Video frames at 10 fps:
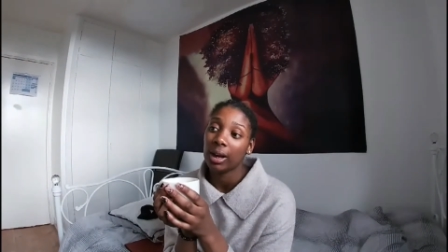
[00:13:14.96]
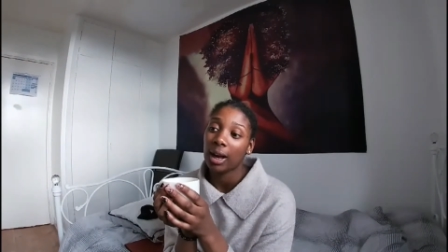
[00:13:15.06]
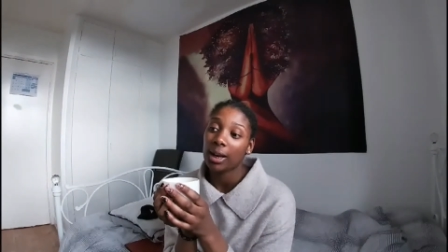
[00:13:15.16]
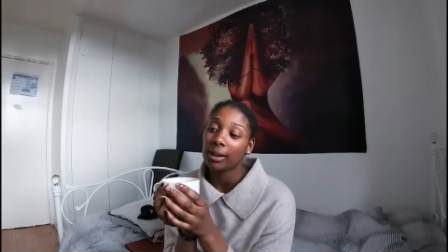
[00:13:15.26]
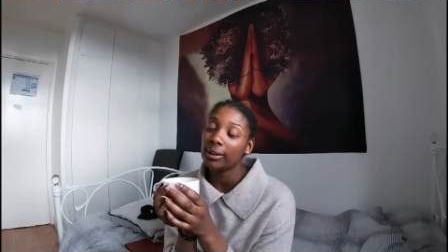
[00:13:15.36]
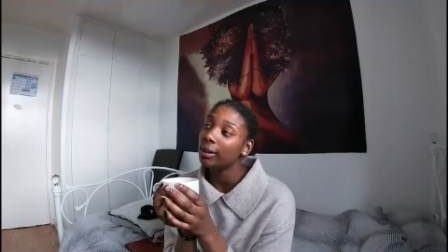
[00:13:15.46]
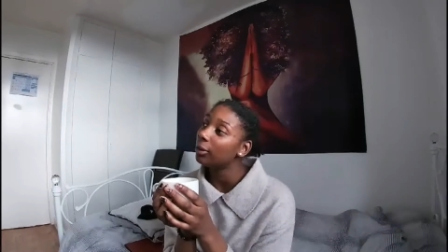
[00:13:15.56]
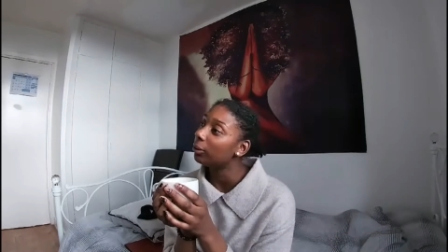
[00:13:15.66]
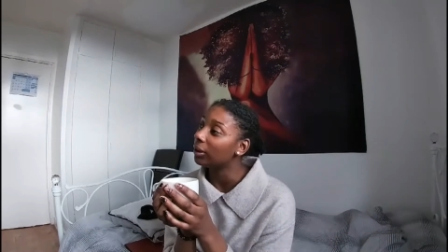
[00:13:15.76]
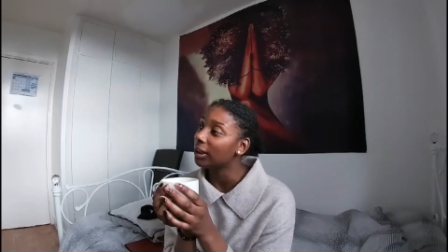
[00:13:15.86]
I don't
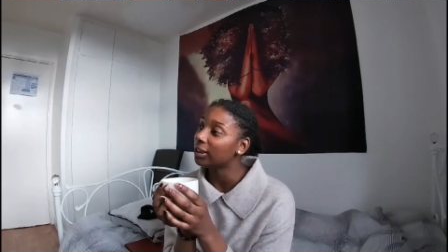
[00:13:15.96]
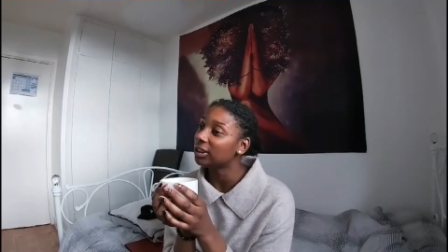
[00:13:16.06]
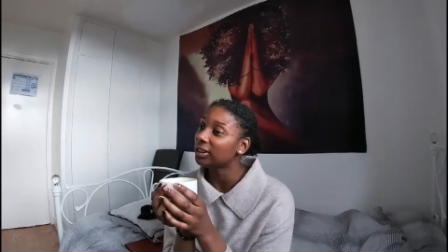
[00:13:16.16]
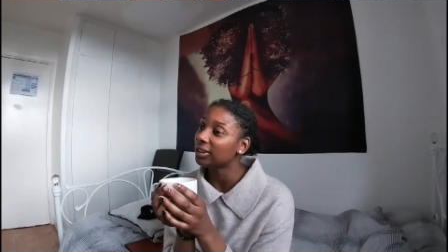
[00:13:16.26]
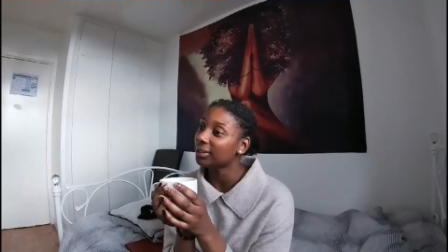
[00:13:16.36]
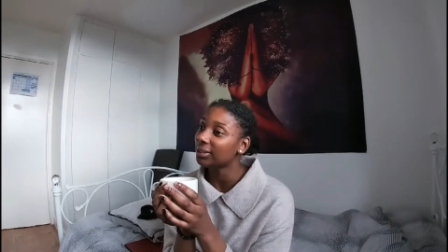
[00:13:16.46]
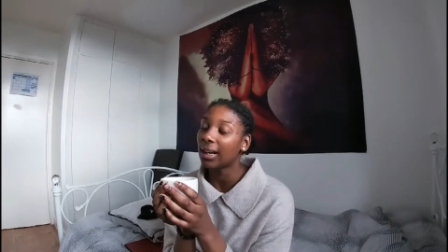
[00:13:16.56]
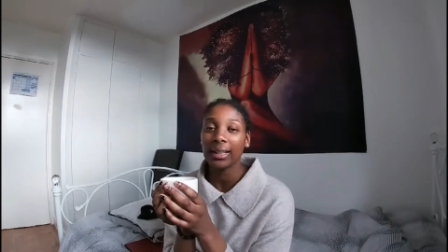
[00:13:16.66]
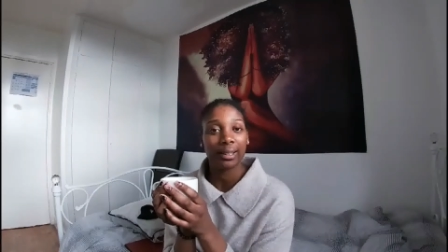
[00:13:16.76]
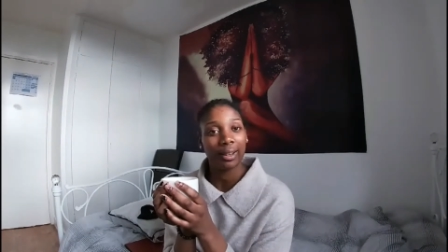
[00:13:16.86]
know. It's just
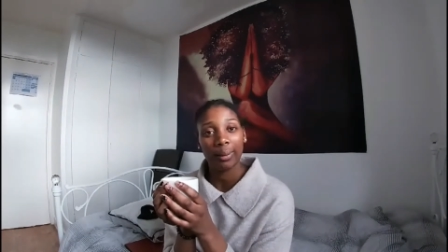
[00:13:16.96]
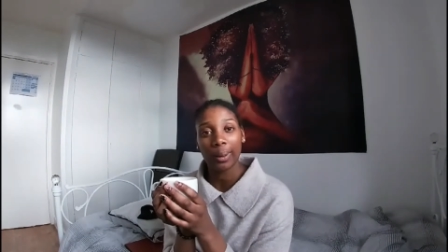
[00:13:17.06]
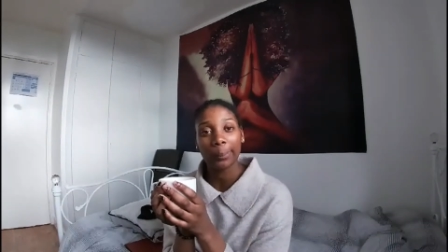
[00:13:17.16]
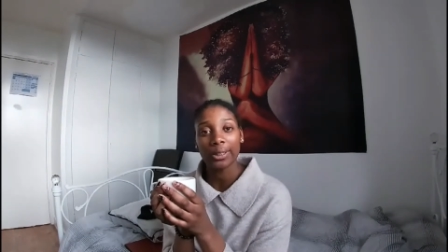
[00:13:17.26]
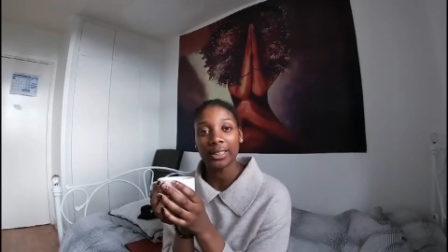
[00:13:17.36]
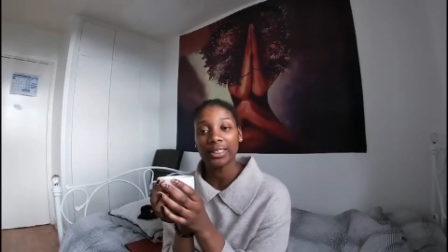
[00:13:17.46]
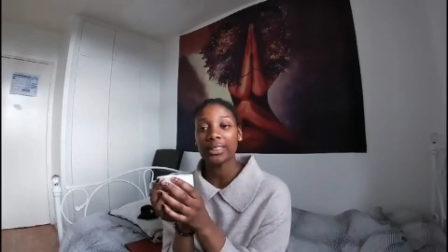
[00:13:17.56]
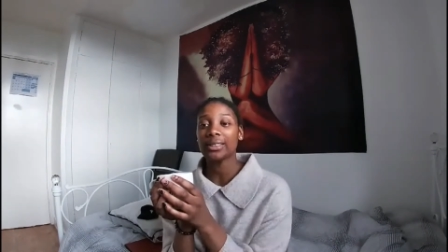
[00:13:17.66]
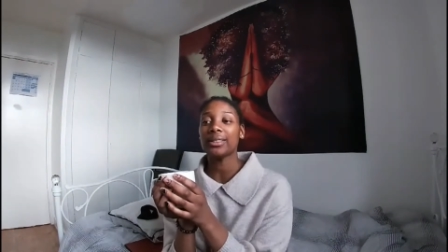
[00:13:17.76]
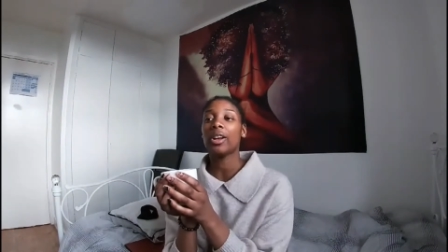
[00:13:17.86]
I don't know. I'm
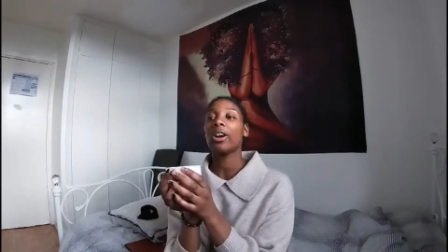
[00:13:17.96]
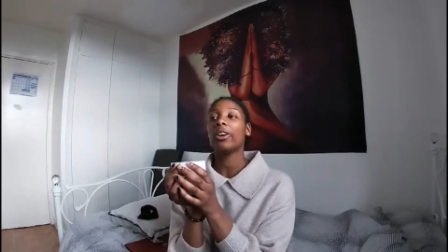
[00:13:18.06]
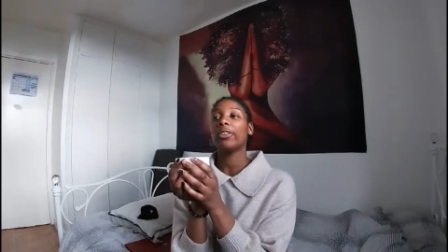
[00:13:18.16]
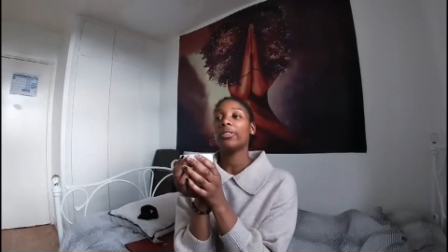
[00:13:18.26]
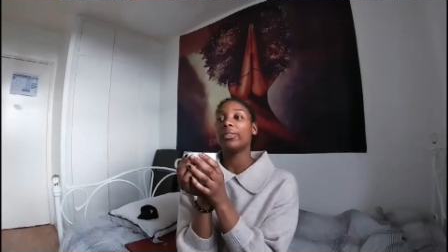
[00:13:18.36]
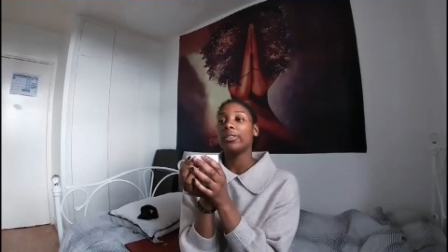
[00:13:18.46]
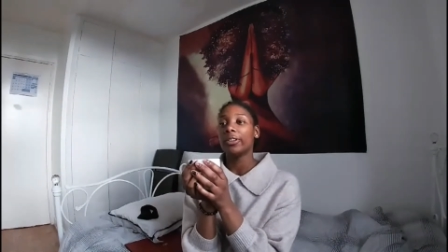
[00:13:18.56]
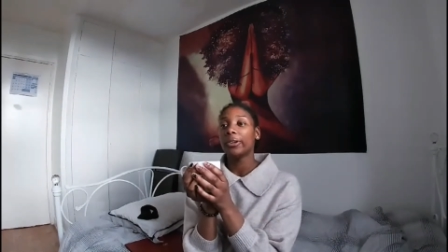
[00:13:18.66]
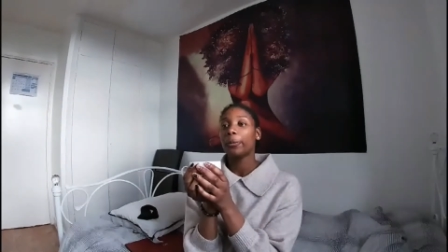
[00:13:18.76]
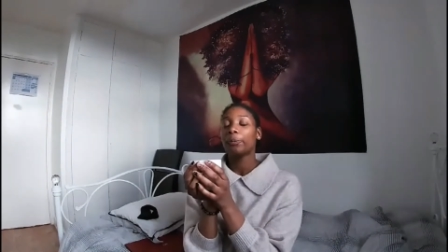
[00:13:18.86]
just sort of
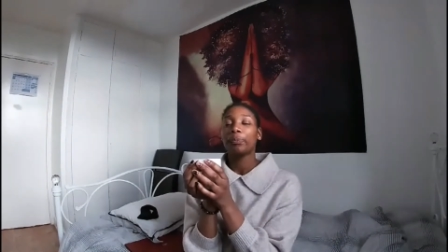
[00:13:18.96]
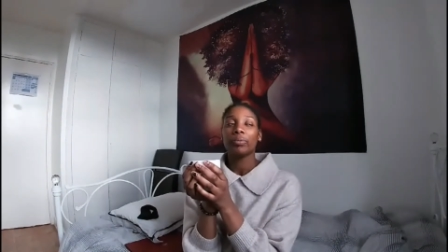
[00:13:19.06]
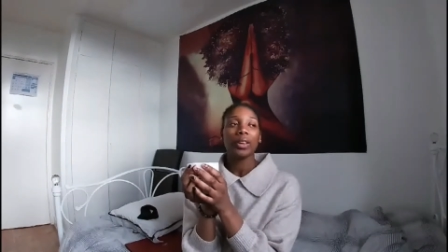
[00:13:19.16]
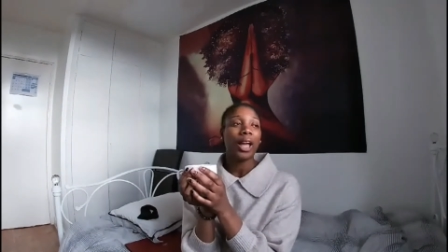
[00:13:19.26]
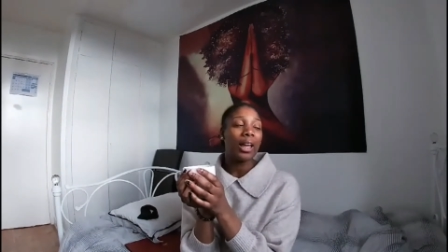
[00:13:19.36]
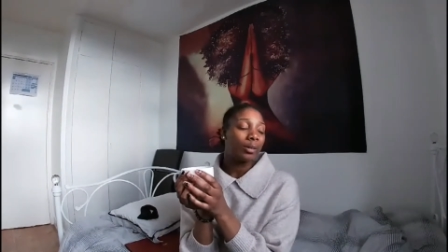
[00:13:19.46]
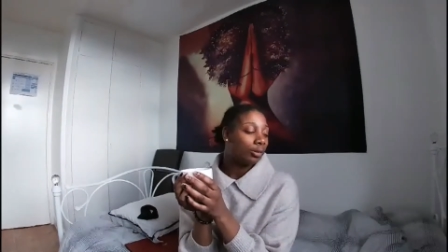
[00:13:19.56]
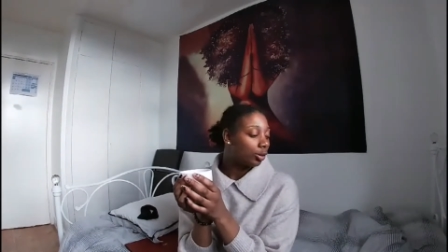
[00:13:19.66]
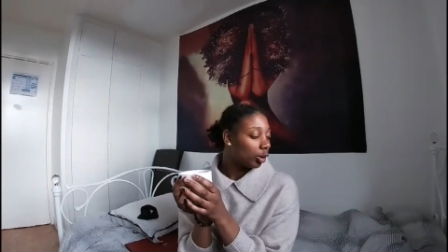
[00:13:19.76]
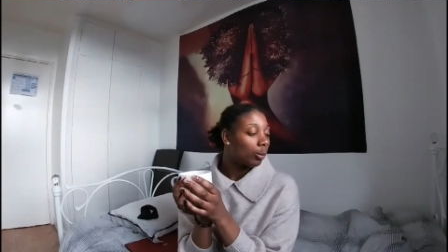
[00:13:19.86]
I
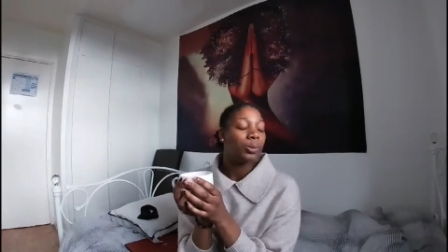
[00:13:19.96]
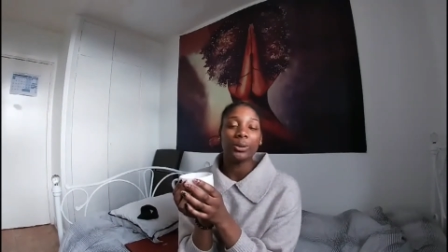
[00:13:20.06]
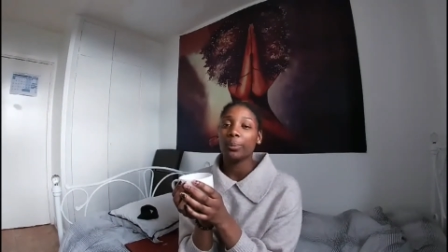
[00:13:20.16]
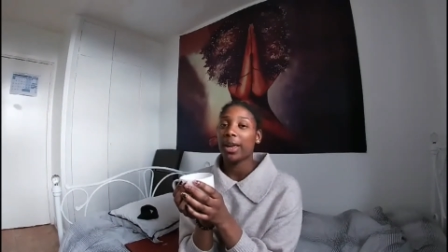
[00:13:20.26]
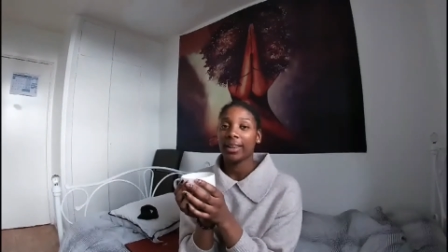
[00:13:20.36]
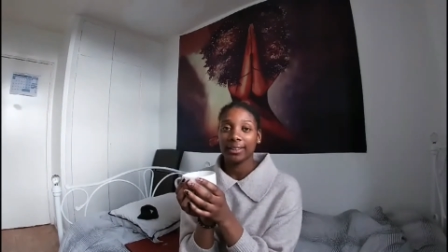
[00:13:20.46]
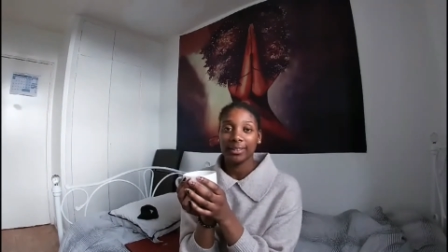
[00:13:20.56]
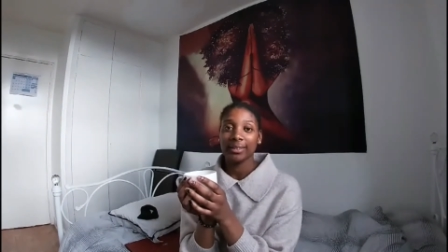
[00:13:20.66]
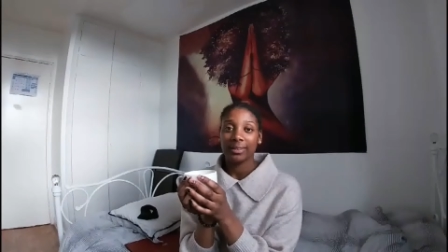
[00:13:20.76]
was gobsmacked.